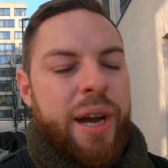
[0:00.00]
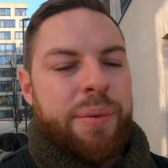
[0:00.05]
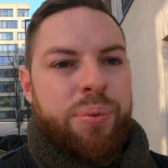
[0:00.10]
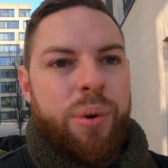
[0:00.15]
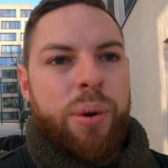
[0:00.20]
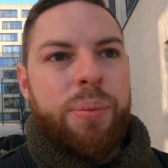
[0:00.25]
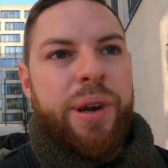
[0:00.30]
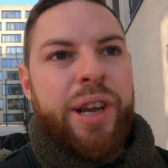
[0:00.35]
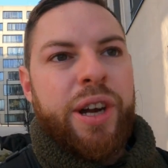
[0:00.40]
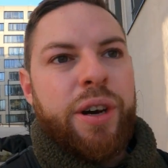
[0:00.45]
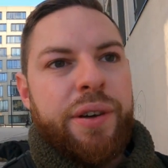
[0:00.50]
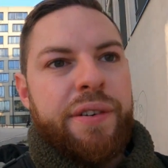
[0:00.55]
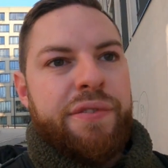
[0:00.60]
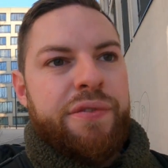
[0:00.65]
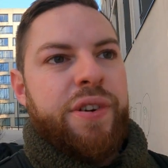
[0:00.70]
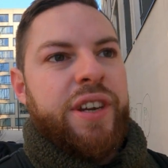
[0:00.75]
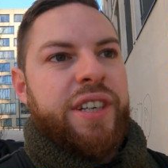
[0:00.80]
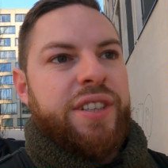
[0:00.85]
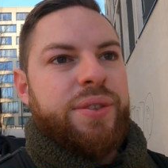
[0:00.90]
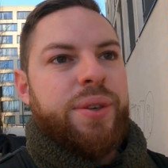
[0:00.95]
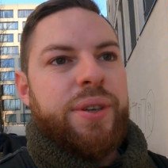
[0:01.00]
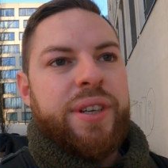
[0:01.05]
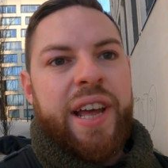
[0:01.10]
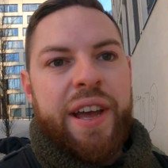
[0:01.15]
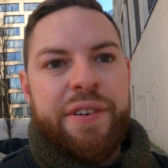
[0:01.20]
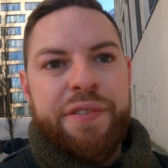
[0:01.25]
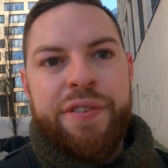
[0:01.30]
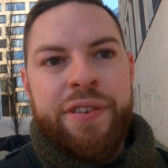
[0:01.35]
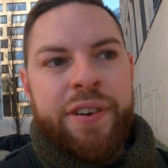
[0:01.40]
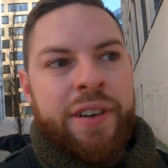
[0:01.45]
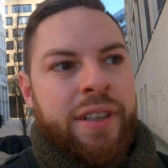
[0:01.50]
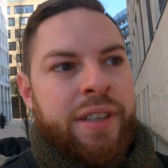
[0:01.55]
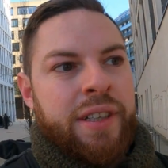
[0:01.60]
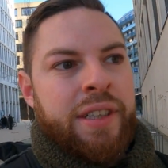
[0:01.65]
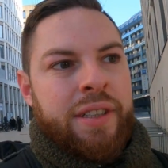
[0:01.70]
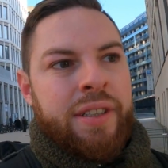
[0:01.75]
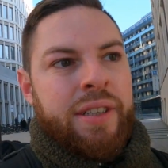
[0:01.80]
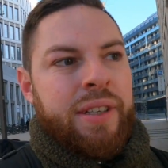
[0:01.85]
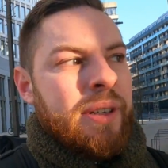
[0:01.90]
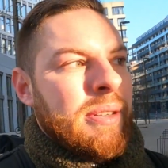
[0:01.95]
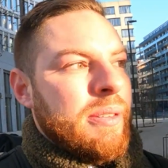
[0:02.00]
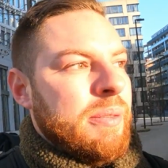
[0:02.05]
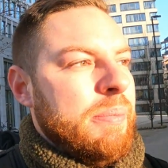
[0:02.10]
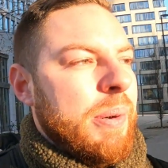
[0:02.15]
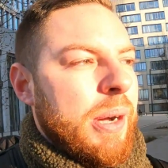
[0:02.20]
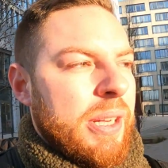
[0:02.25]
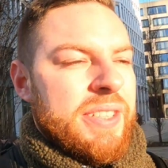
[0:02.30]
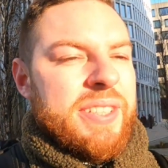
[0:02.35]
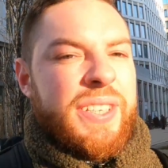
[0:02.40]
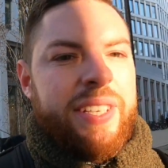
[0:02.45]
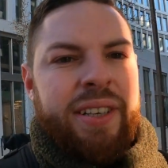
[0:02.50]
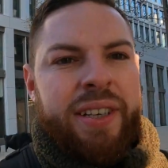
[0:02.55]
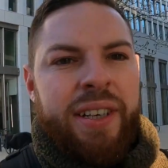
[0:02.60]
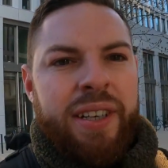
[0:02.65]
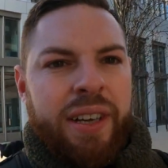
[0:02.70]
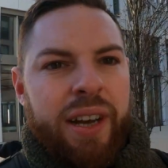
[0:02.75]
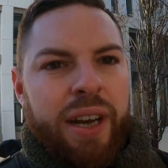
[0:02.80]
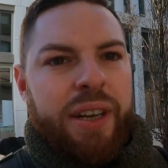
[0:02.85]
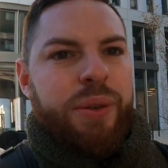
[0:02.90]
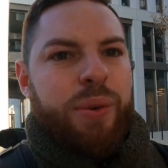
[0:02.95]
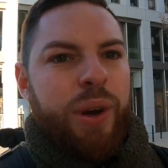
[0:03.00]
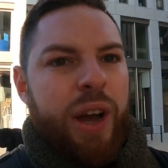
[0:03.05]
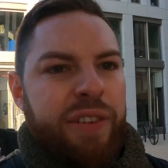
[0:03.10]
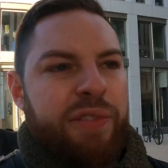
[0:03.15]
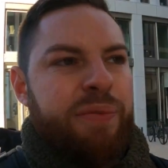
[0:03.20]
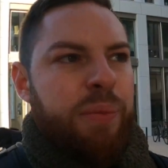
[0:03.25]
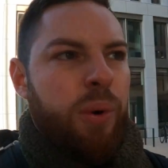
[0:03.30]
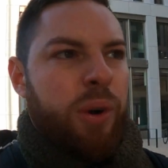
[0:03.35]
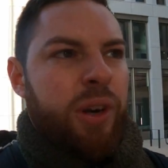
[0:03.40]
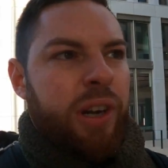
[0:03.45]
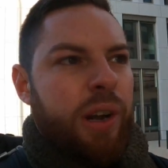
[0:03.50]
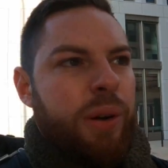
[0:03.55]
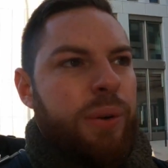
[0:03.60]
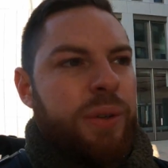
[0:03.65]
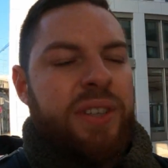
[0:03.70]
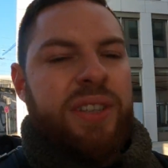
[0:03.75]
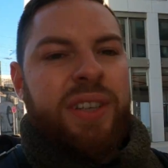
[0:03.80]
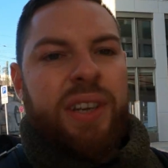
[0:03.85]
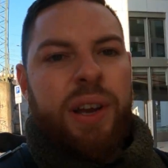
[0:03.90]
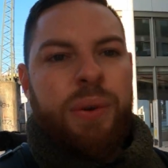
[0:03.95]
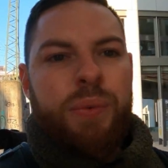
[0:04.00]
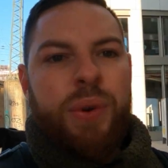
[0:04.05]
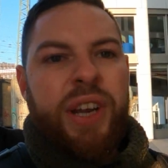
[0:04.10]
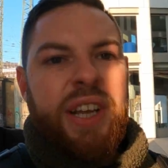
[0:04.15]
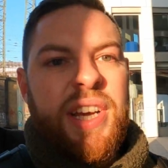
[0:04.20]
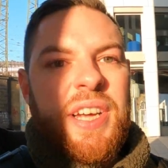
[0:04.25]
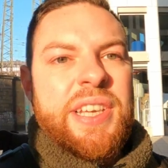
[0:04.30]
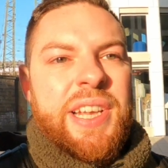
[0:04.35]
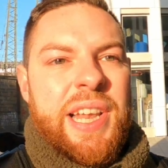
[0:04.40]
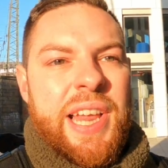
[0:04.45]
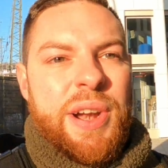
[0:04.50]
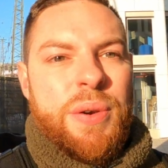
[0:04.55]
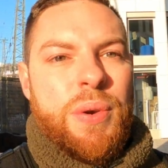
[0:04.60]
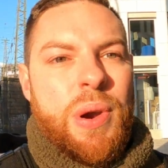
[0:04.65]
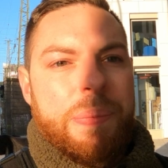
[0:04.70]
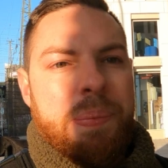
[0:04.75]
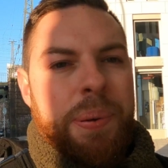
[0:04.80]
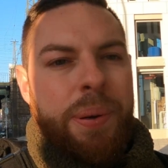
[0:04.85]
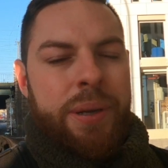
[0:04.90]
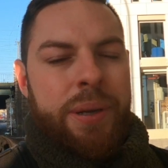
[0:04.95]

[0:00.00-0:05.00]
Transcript: I'm probably gonna freeze to death. But I do have more clothes. I really gotta layer up.